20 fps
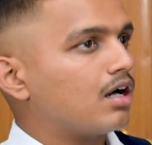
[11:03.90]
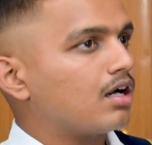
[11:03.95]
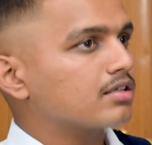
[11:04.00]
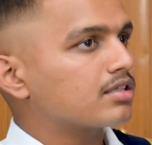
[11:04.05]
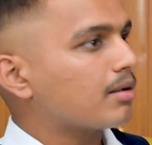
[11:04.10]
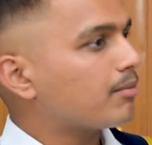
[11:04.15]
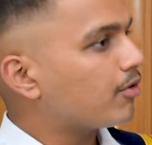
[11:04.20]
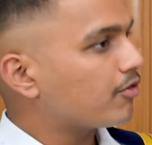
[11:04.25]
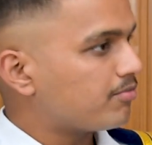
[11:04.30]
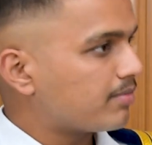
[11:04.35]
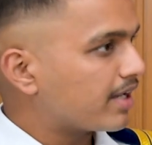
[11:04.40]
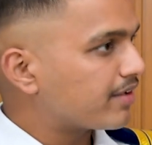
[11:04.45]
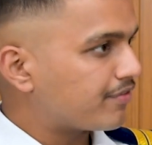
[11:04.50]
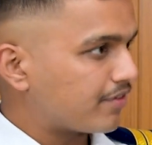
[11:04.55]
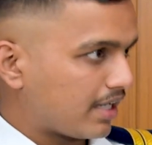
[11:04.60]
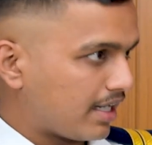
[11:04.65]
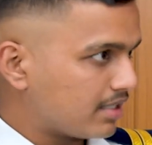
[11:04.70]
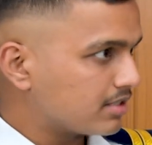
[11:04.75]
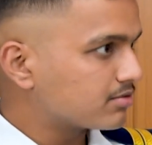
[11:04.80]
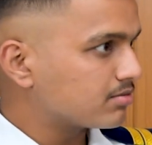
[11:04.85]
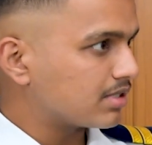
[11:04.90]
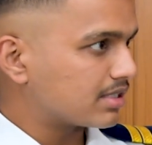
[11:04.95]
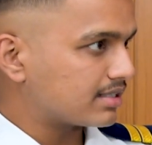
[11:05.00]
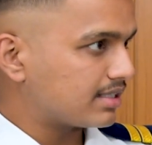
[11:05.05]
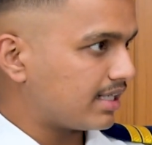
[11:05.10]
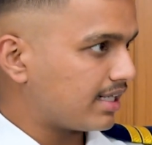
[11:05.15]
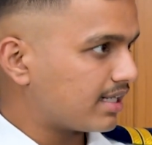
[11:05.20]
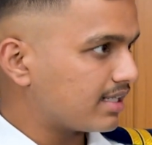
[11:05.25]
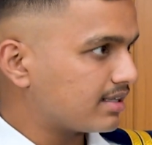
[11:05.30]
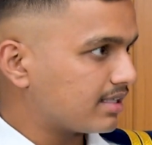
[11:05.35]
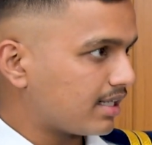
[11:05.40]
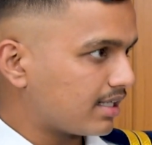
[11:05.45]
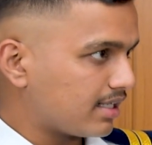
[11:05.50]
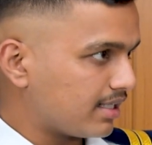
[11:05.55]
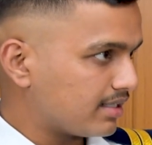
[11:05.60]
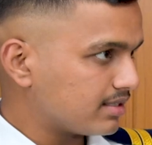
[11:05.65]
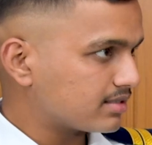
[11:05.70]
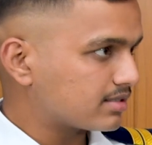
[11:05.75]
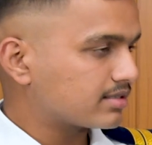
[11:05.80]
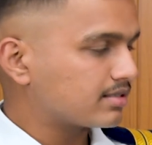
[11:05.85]
Some of my friends were there in that
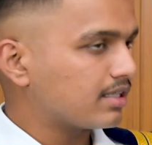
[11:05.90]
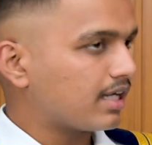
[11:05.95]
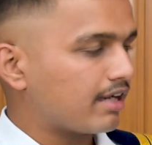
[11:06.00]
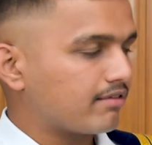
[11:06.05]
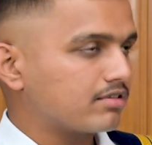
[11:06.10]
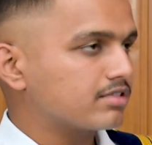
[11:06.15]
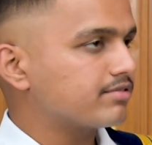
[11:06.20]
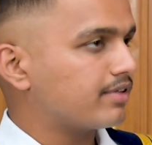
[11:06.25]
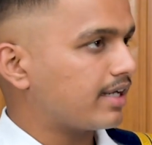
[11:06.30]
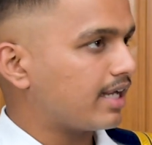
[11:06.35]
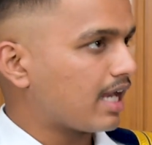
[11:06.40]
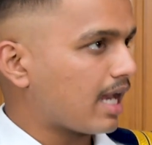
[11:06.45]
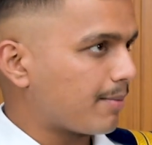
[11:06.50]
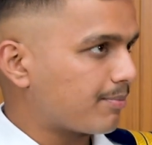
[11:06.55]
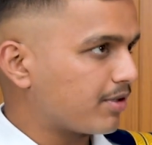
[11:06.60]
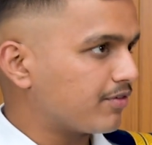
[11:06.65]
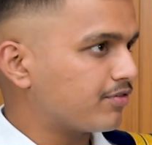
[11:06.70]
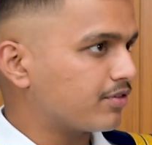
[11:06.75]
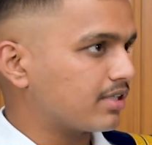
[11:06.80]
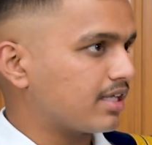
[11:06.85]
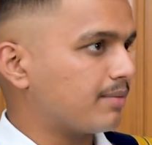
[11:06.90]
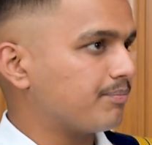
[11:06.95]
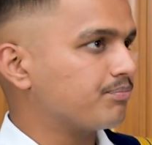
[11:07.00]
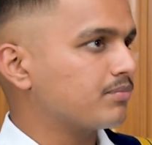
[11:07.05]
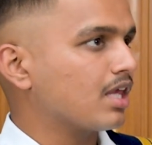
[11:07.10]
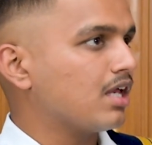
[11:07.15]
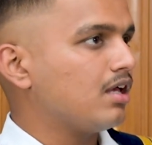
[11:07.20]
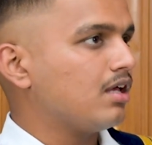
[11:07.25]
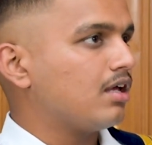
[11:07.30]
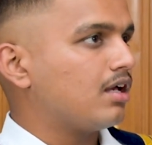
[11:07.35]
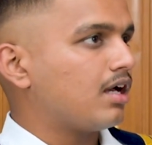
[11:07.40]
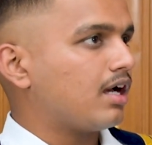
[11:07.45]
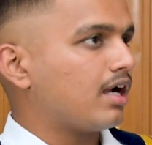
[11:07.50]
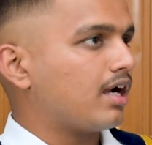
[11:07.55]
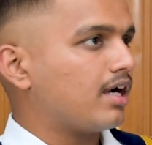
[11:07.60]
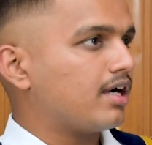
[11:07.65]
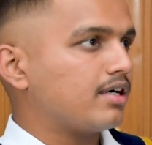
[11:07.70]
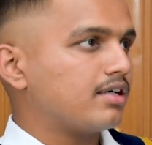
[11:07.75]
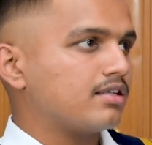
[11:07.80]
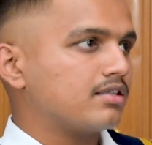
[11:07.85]
list. I was very happy for them.
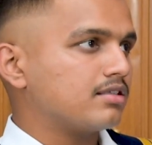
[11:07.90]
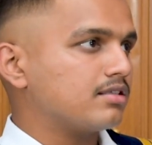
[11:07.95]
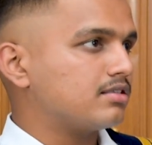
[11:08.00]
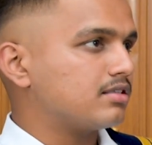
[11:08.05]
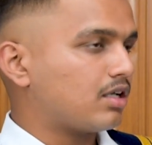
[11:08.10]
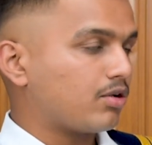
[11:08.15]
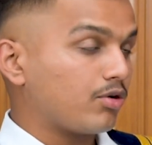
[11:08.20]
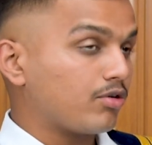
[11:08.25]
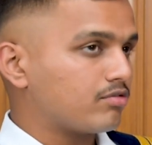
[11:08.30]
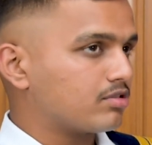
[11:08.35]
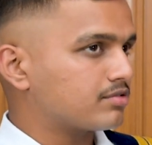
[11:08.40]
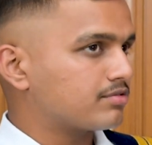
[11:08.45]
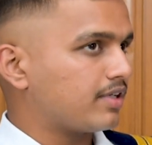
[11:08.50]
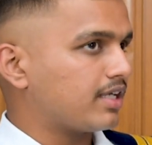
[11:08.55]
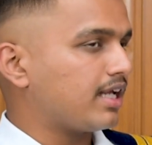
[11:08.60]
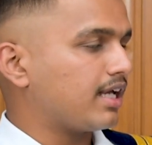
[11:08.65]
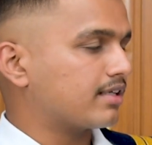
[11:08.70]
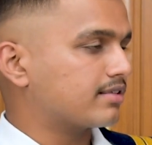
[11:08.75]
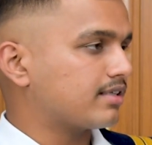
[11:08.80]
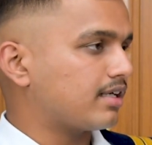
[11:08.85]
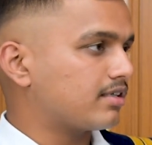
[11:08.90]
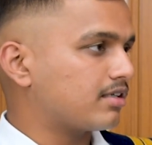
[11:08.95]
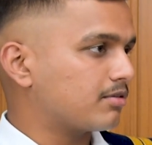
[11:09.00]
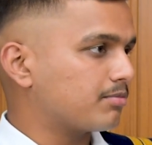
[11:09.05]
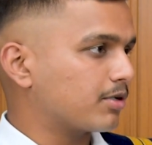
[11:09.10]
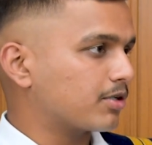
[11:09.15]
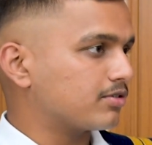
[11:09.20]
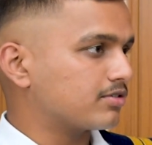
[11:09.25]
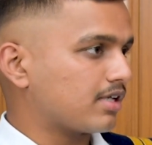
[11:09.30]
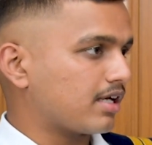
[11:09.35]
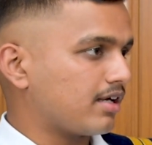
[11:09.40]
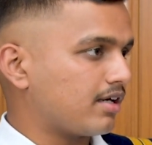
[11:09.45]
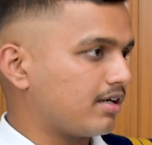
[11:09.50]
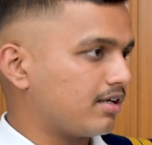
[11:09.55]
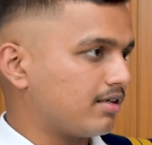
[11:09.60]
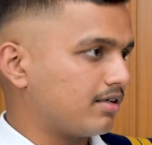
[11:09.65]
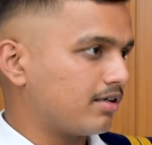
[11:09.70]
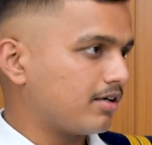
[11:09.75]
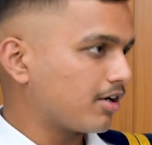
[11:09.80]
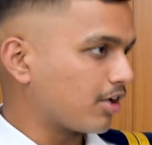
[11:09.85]
And now I was very excited because I
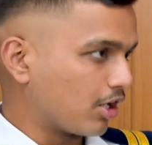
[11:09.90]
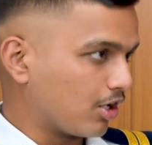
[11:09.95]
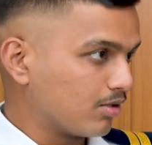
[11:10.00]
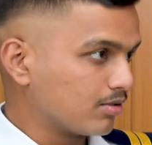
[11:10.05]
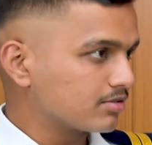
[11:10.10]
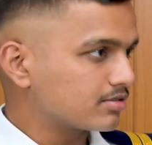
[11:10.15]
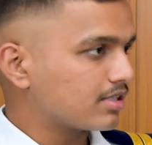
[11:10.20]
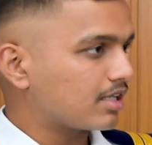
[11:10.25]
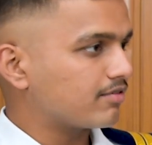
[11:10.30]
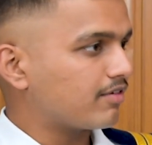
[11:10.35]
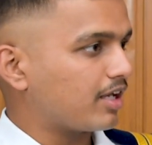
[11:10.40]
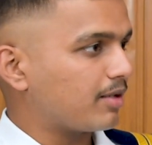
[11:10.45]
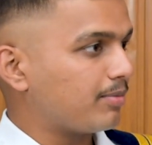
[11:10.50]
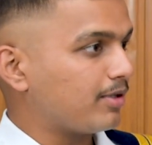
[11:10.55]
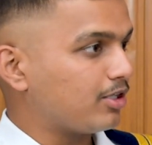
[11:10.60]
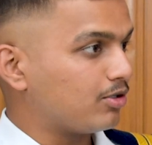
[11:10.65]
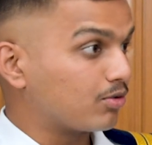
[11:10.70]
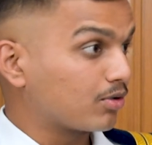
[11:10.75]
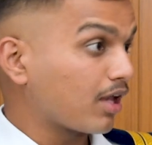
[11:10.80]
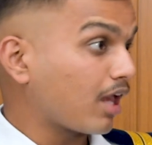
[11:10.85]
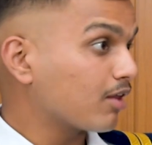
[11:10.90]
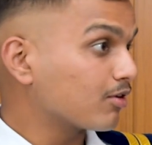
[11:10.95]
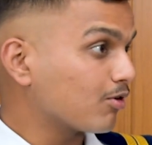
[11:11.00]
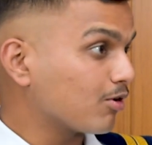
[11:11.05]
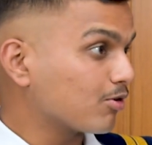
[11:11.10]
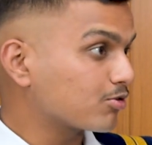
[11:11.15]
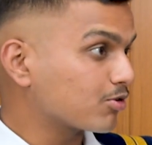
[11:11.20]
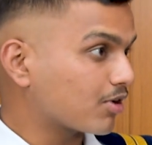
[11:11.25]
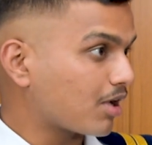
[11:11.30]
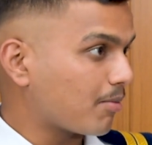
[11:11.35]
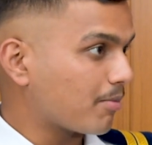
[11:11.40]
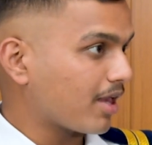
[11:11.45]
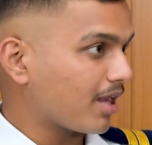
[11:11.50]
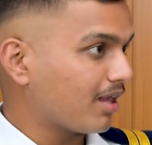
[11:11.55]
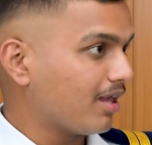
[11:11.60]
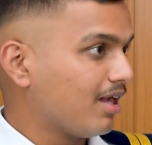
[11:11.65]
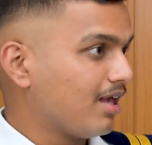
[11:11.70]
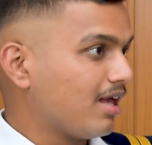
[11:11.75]
had heard news that YP UK is also coming.